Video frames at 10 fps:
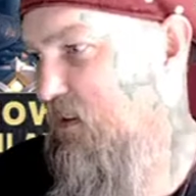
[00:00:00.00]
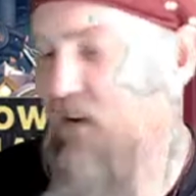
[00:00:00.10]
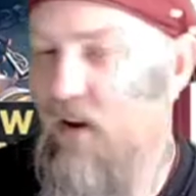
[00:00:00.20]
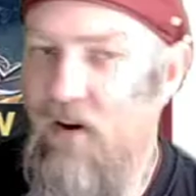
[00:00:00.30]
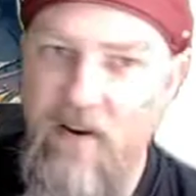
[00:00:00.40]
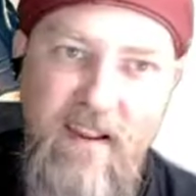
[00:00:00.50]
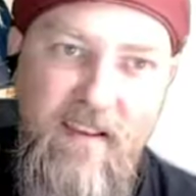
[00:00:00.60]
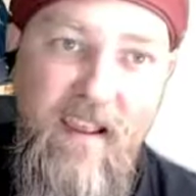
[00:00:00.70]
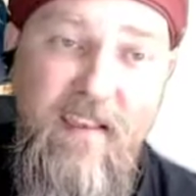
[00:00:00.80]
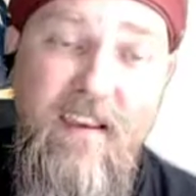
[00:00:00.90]
So
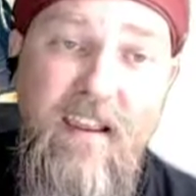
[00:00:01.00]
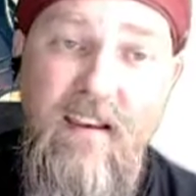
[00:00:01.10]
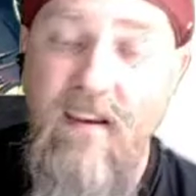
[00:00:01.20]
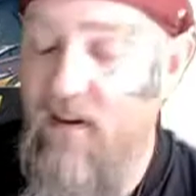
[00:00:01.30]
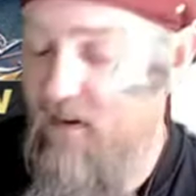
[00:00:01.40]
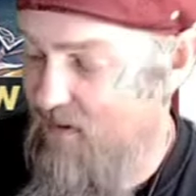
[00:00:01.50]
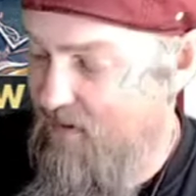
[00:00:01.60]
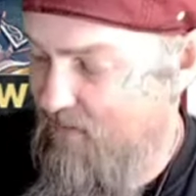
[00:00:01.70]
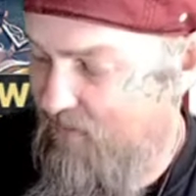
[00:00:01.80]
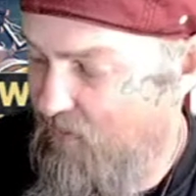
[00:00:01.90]
is it?
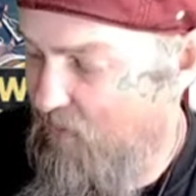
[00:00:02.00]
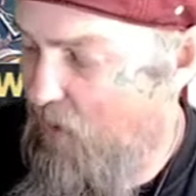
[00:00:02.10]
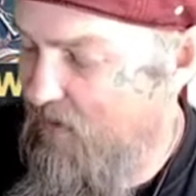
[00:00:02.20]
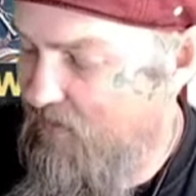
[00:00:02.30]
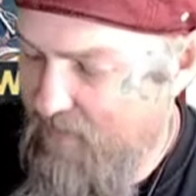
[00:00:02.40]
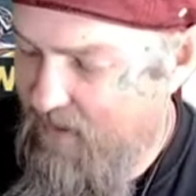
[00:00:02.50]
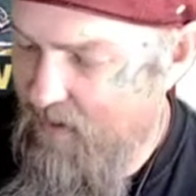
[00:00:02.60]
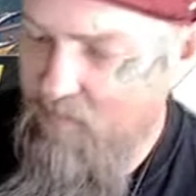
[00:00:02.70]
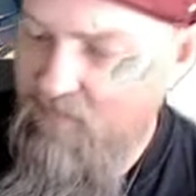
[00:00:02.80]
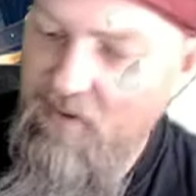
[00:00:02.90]
So the question
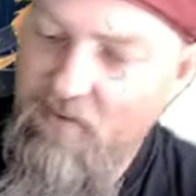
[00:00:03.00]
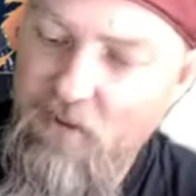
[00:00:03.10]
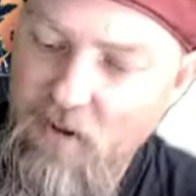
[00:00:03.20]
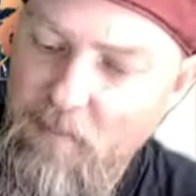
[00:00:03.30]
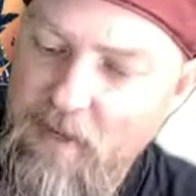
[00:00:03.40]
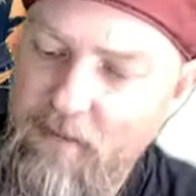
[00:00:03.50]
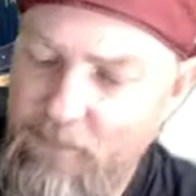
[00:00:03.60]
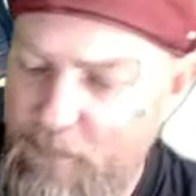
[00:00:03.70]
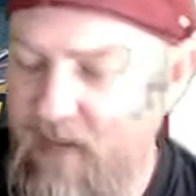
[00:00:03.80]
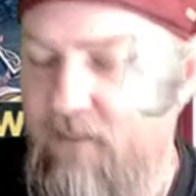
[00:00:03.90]
becomes: should
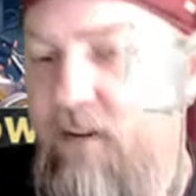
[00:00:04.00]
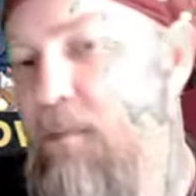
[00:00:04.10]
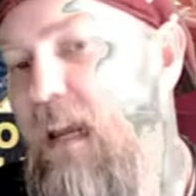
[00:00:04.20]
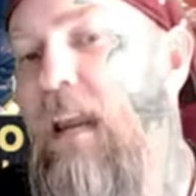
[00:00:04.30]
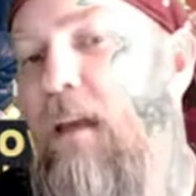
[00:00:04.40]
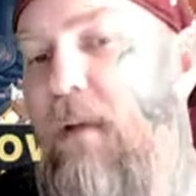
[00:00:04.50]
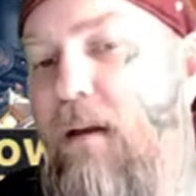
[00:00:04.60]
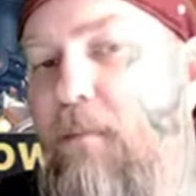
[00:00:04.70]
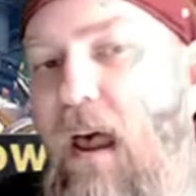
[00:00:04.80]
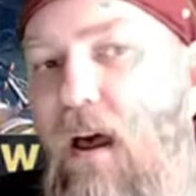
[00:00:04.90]
PvP be
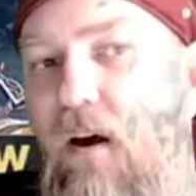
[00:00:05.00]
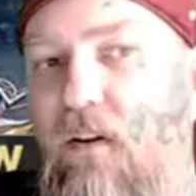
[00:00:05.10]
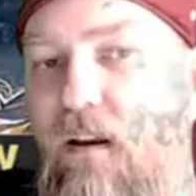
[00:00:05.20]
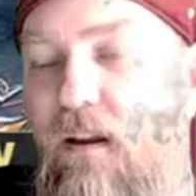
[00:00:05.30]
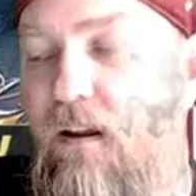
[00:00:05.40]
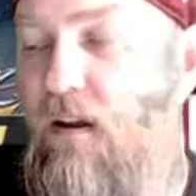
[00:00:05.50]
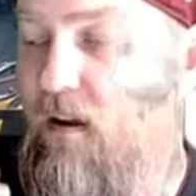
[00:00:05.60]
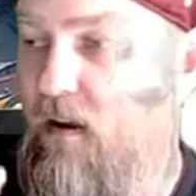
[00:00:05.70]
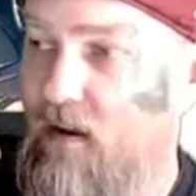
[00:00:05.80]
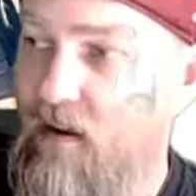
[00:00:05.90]
about
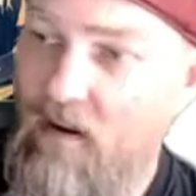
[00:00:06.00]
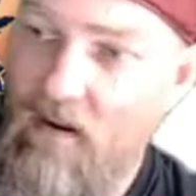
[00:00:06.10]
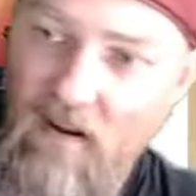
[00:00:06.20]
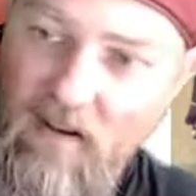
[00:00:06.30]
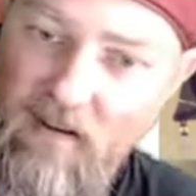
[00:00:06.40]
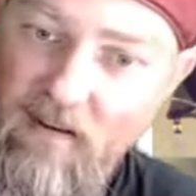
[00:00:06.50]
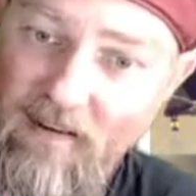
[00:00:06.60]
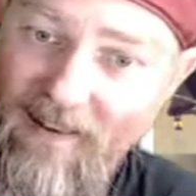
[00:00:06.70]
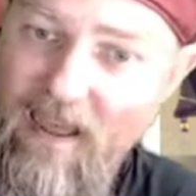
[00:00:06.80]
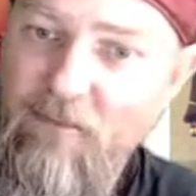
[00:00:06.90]

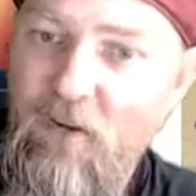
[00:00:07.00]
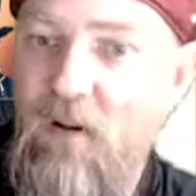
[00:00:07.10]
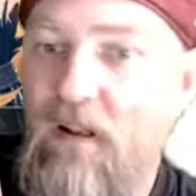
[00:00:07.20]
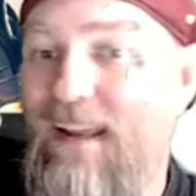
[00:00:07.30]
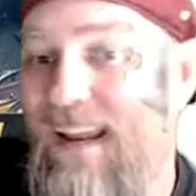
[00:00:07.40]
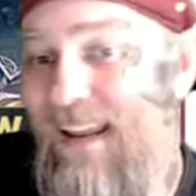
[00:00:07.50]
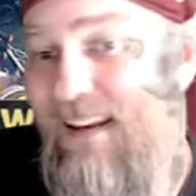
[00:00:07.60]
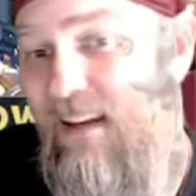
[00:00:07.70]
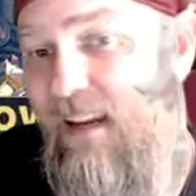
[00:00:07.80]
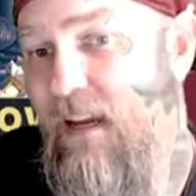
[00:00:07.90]
level
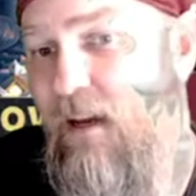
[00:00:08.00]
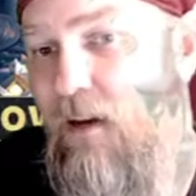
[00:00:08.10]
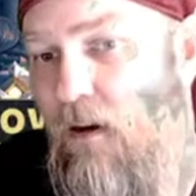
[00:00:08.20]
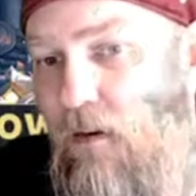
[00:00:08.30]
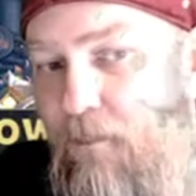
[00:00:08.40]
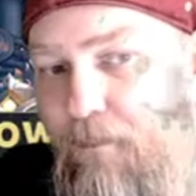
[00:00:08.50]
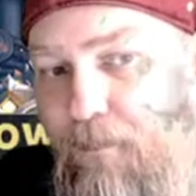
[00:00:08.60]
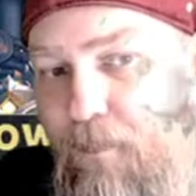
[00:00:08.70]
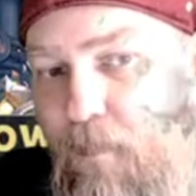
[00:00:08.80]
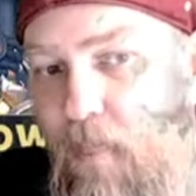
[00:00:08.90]
and gear,
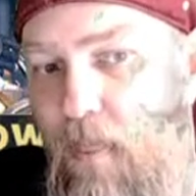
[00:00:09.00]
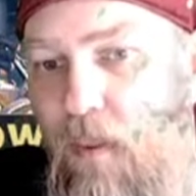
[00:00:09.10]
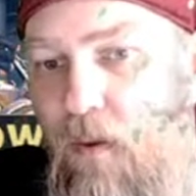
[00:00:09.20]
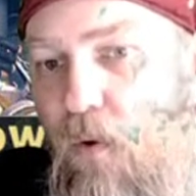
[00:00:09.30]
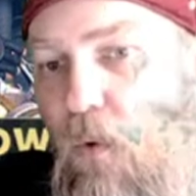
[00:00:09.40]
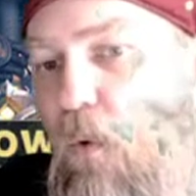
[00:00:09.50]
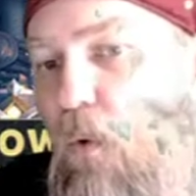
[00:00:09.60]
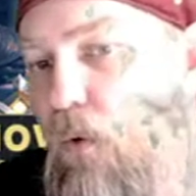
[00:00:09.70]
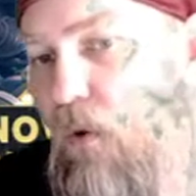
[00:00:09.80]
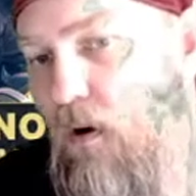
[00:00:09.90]

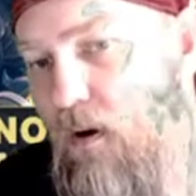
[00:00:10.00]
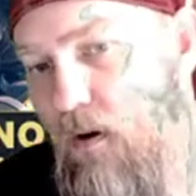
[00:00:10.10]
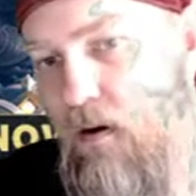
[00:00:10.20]
or